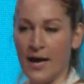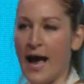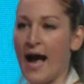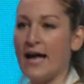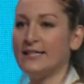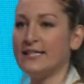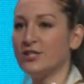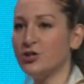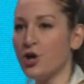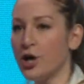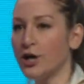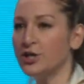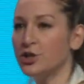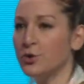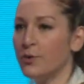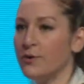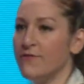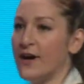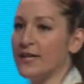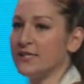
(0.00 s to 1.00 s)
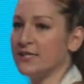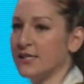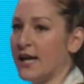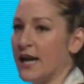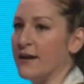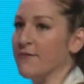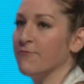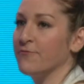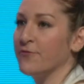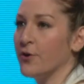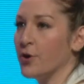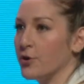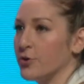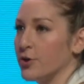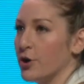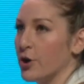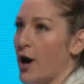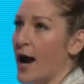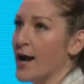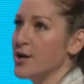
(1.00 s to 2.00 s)
As I started to investigate
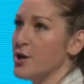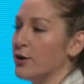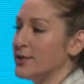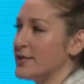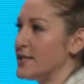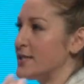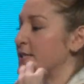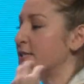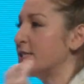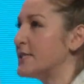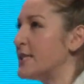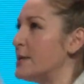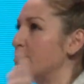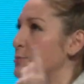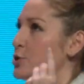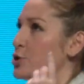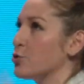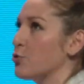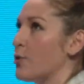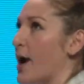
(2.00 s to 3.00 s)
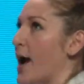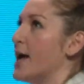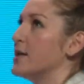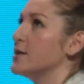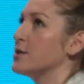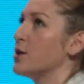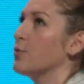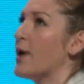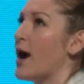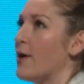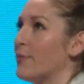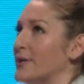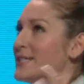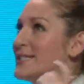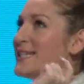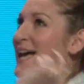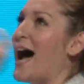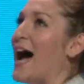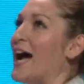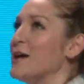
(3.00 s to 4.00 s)
further, I noticed a steep trend around the
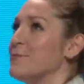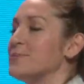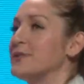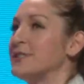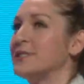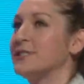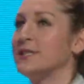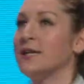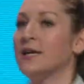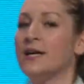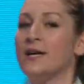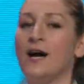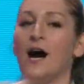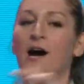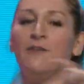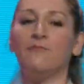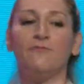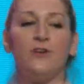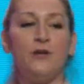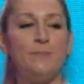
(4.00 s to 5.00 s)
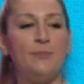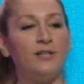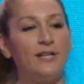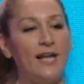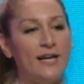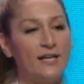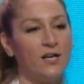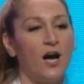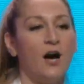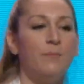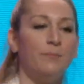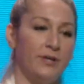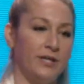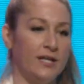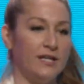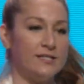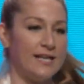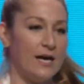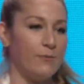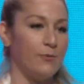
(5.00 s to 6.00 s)
types of female-led
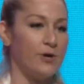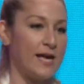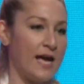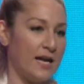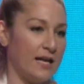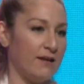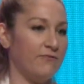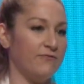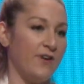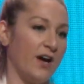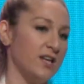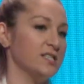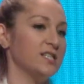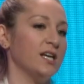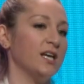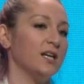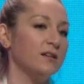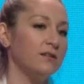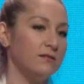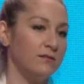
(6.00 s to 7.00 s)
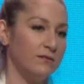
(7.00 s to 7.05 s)
companies that were getting funded.